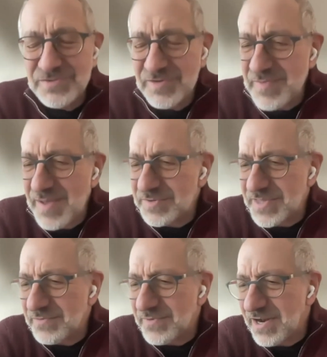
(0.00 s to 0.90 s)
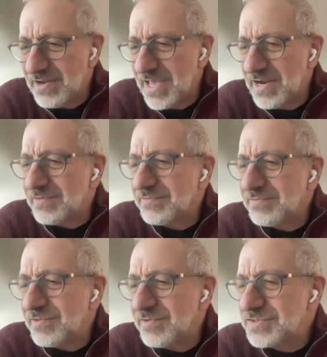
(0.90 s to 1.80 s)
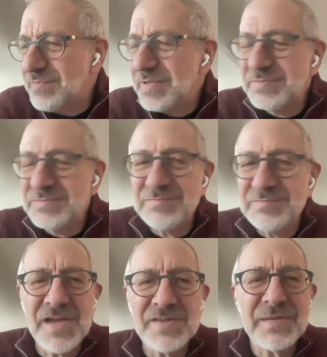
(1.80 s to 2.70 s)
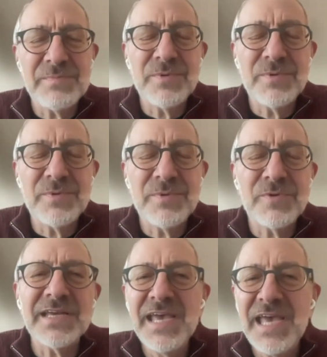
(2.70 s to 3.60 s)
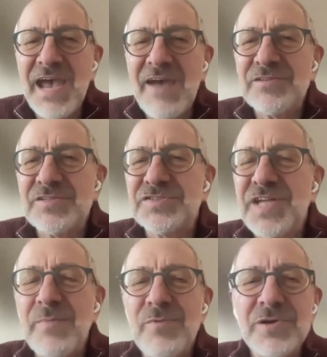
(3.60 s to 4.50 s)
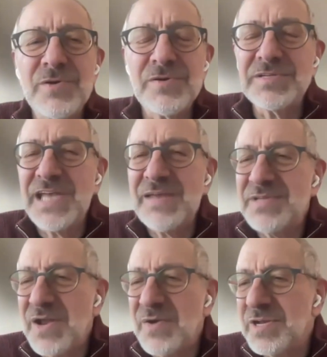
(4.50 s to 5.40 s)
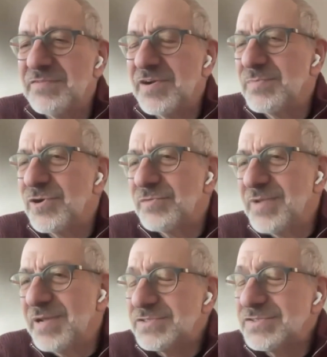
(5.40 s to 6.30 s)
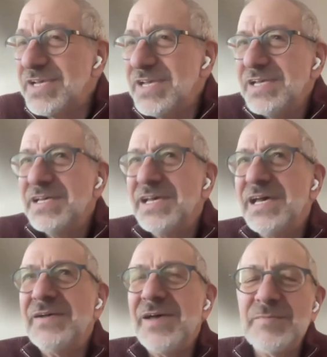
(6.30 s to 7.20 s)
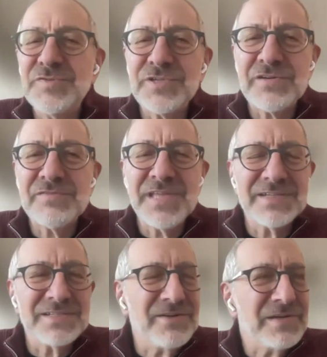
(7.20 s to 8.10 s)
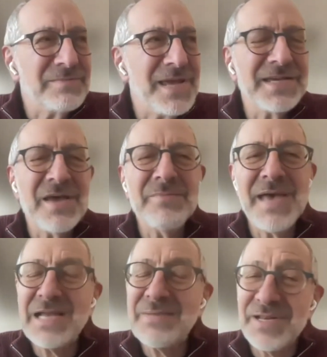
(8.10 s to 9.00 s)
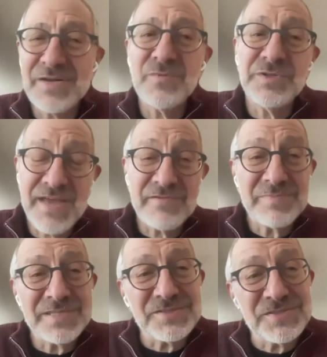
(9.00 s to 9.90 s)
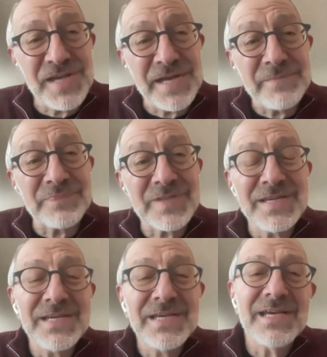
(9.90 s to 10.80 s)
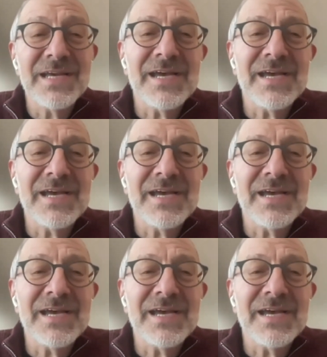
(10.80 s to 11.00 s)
Although I do remember that at our first Konbit Sante board meeting, after the stop work order came down, one of our board members observed that, you know, it may come back, but it will never be the same.